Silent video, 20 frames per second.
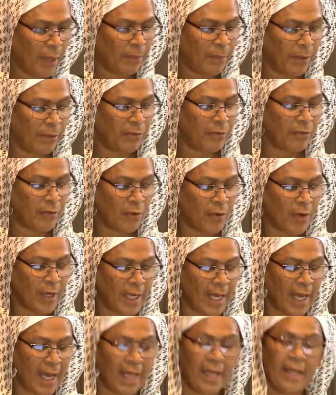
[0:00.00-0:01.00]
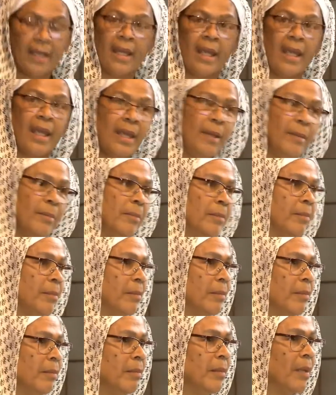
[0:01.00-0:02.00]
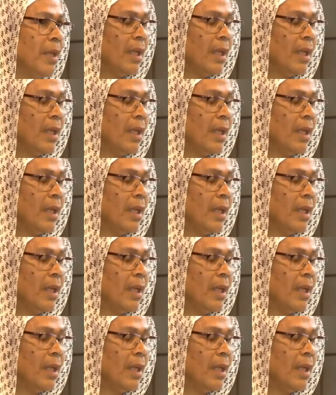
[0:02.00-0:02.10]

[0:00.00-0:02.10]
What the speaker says: before it had a name